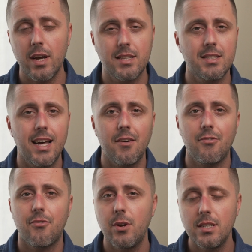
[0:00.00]
It's not
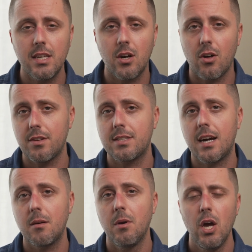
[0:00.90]
freezing all the
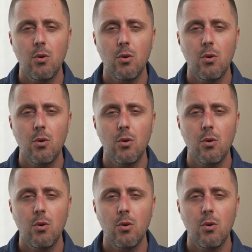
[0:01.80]
time.